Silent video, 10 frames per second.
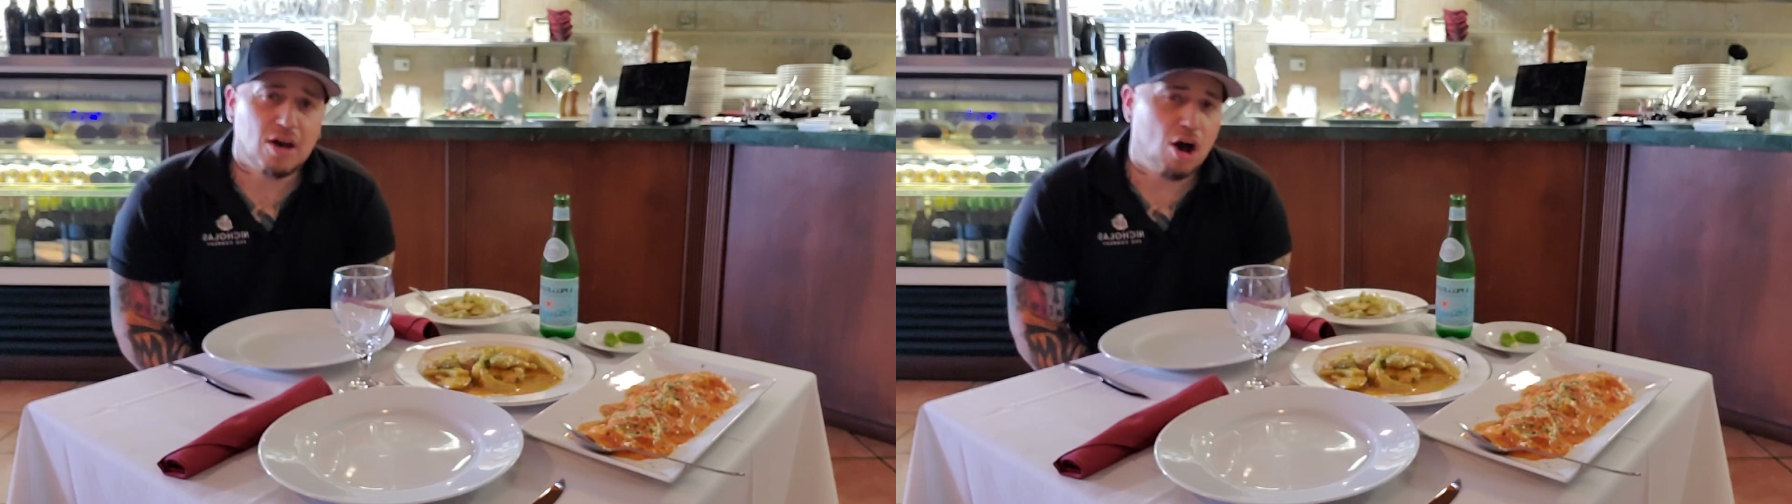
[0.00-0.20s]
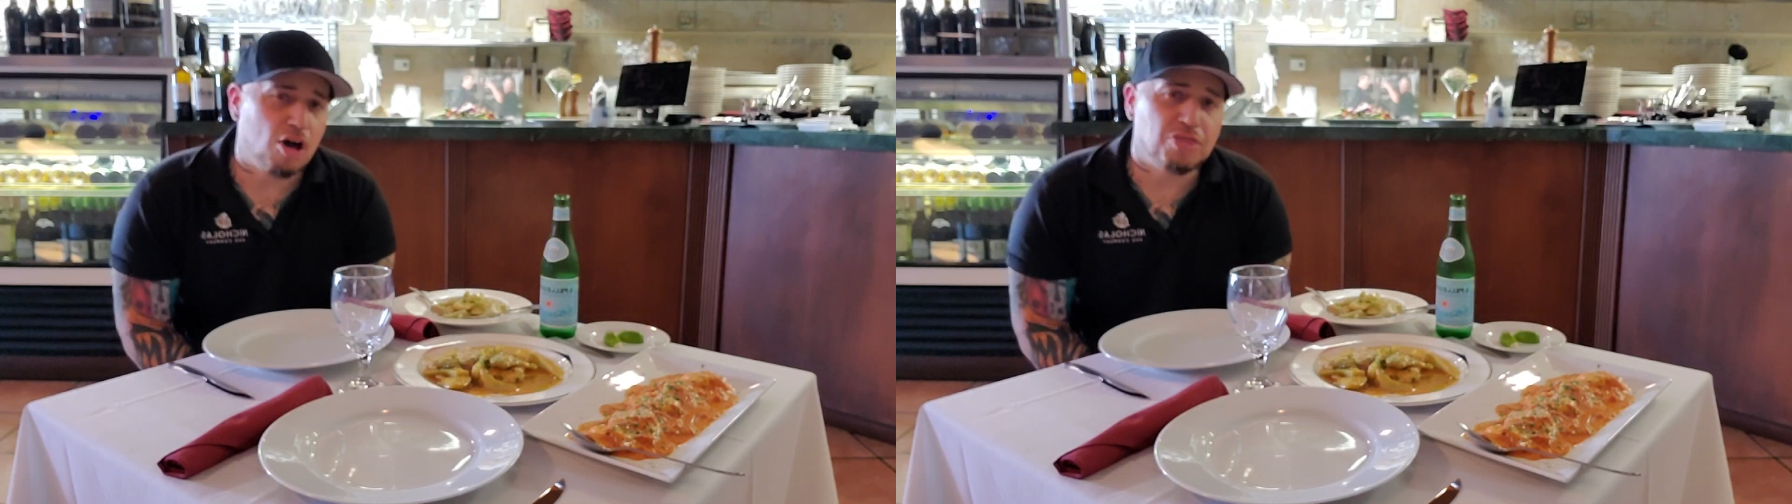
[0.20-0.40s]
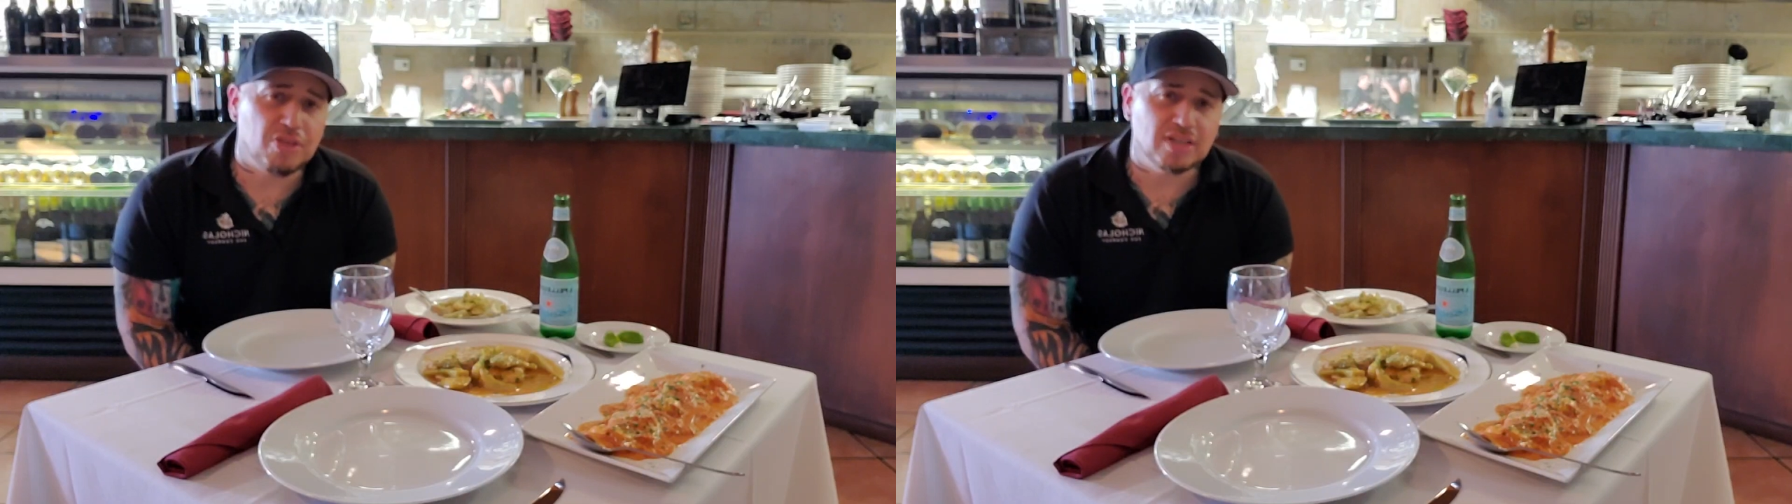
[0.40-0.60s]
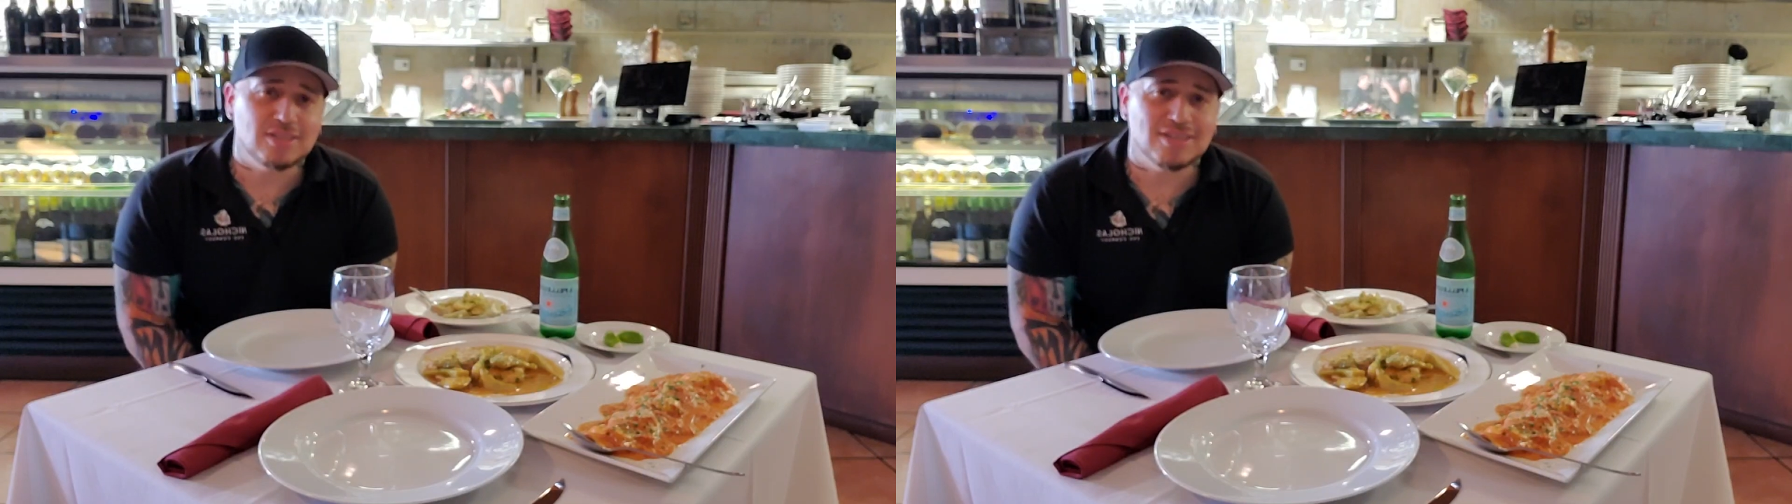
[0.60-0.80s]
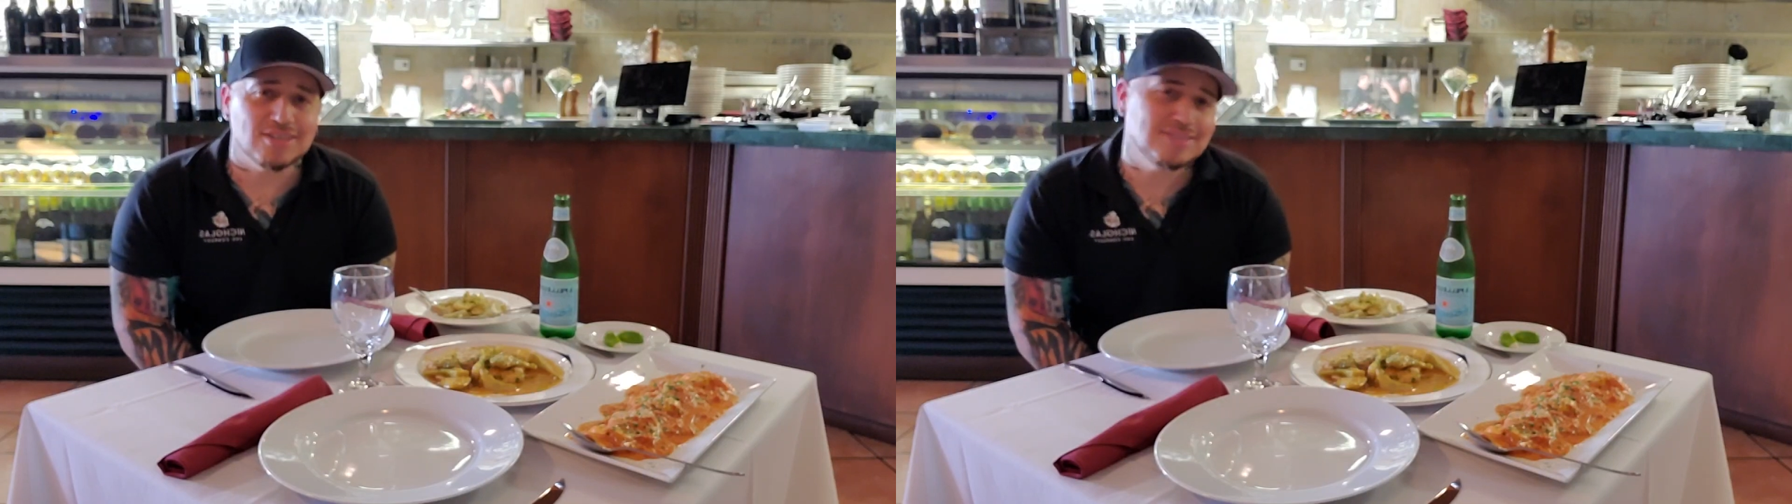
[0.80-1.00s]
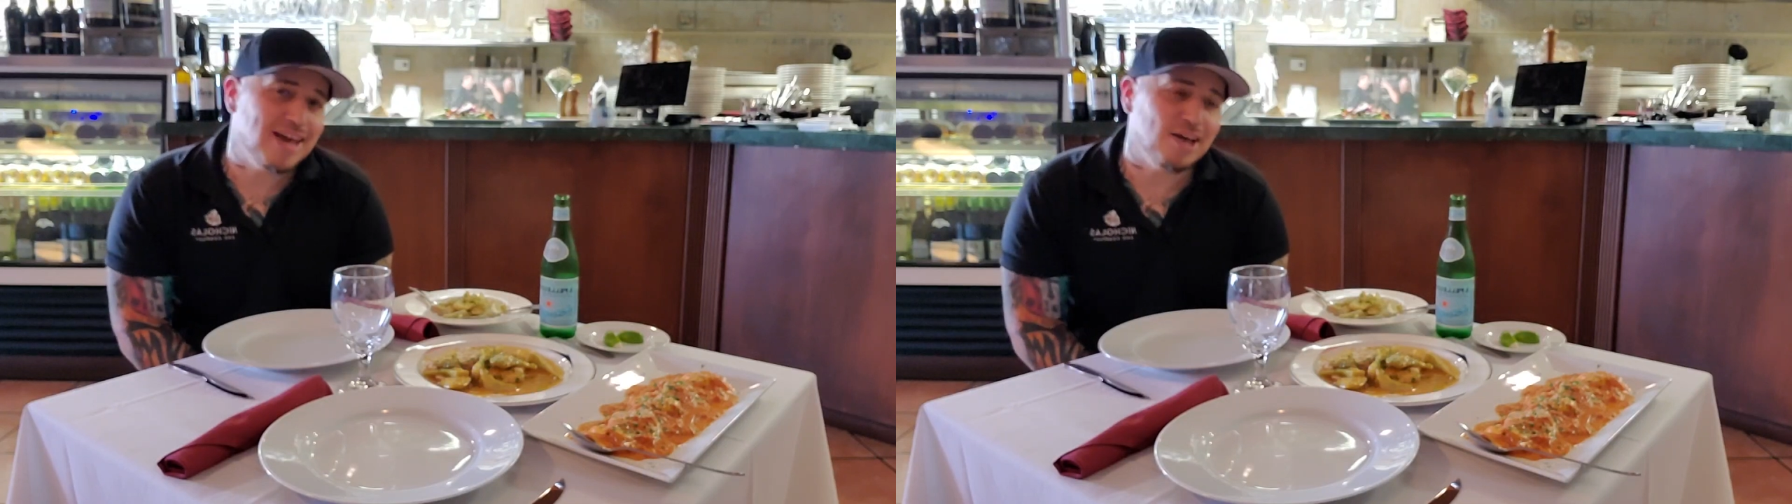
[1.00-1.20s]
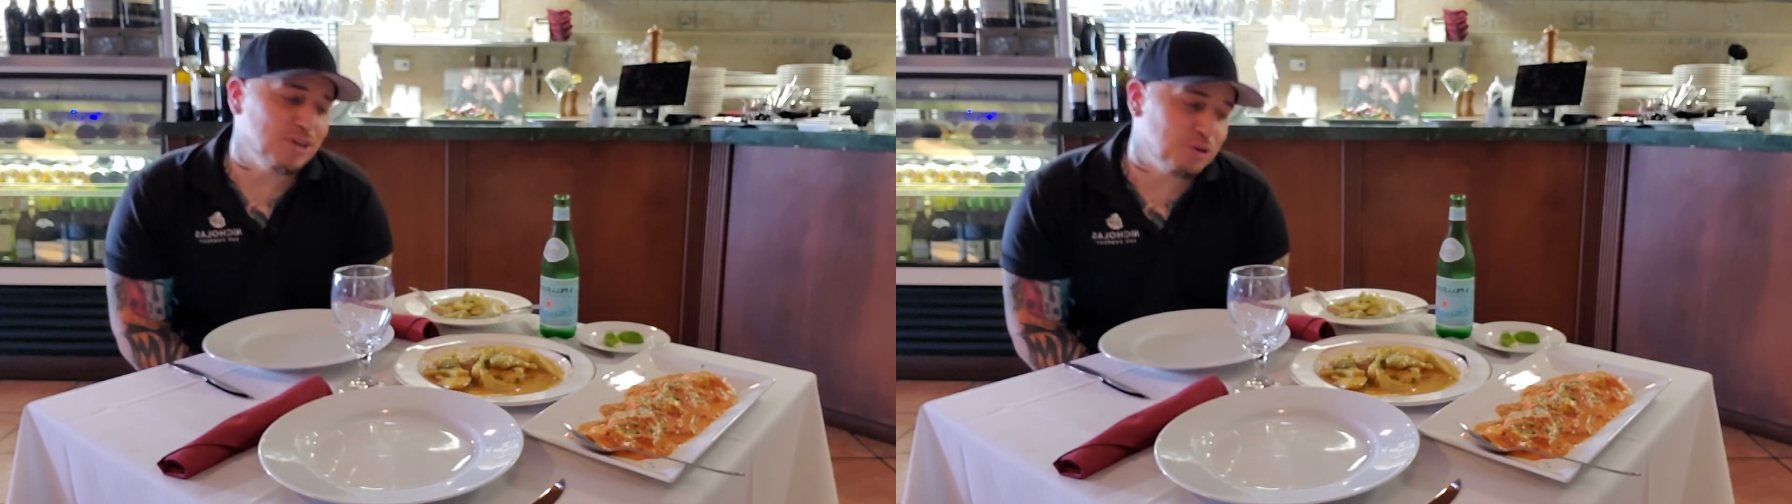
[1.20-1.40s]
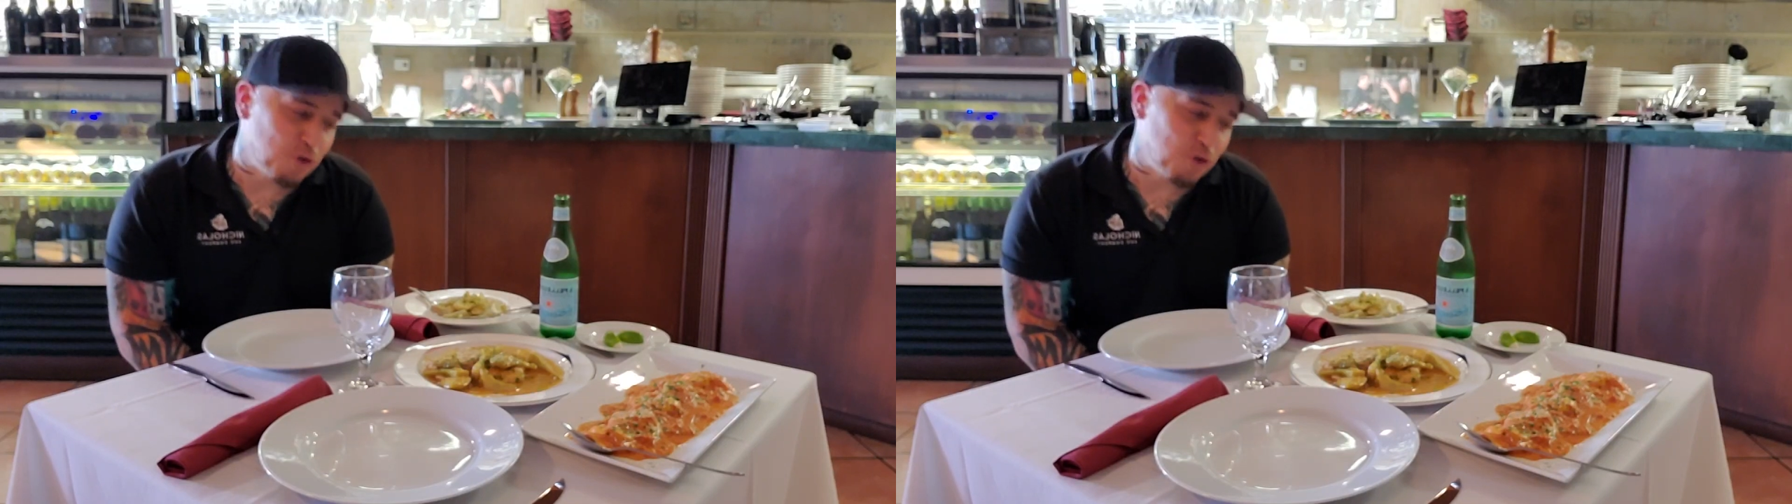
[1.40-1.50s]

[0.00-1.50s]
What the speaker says: authentic Italian